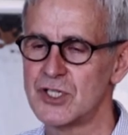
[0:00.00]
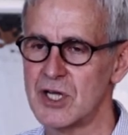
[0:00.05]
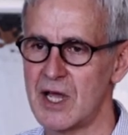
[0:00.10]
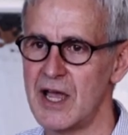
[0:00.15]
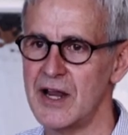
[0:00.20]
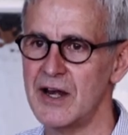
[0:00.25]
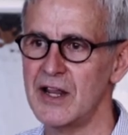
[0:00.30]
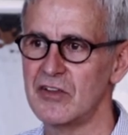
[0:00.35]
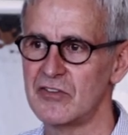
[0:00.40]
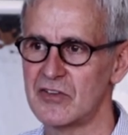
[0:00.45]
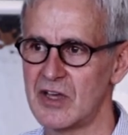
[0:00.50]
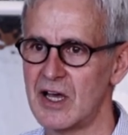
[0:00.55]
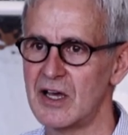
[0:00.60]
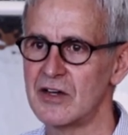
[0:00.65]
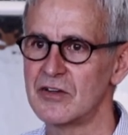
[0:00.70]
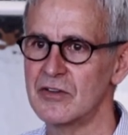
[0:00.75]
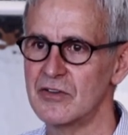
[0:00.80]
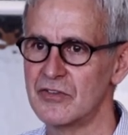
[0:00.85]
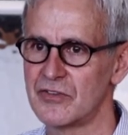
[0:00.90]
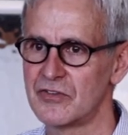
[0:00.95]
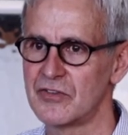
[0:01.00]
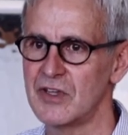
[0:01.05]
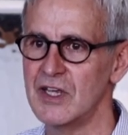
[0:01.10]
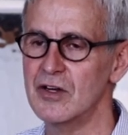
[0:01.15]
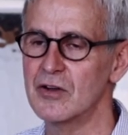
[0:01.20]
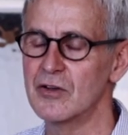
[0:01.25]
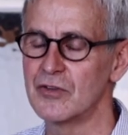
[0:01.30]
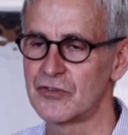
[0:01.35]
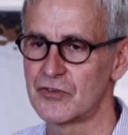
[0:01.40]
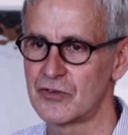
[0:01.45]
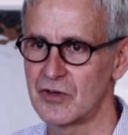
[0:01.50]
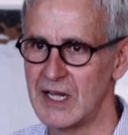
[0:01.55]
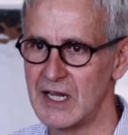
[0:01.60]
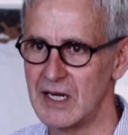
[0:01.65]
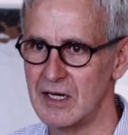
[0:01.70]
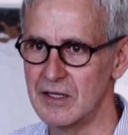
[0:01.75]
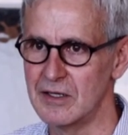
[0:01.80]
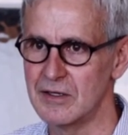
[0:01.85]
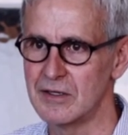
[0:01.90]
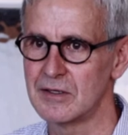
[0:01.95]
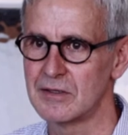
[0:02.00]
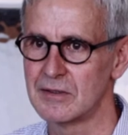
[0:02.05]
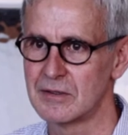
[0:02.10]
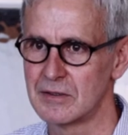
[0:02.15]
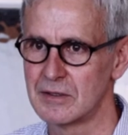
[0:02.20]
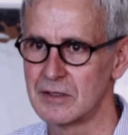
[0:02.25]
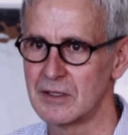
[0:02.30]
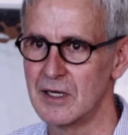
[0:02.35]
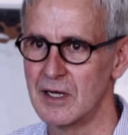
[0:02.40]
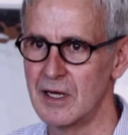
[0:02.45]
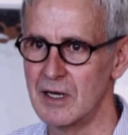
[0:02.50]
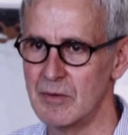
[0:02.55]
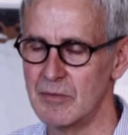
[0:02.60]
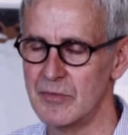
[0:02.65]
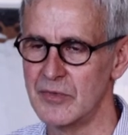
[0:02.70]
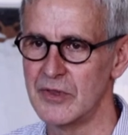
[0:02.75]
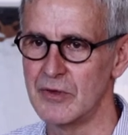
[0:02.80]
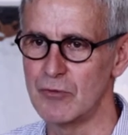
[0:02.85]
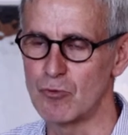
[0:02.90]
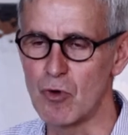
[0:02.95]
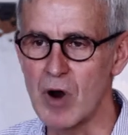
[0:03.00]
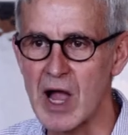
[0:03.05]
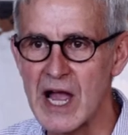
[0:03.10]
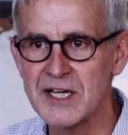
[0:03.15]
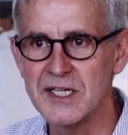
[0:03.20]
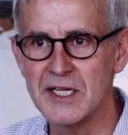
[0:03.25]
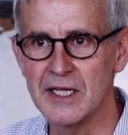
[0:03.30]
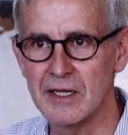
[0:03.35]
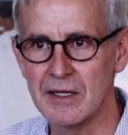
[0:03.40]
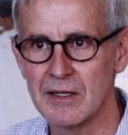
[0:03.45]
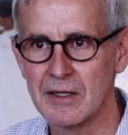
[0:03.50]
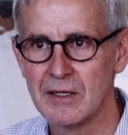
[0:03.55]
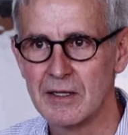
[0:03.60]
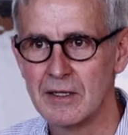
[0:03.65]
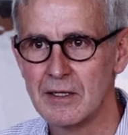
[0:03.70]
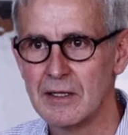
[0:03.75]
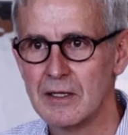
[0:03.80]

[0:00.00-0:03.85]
Chinese artists in Australia, the writing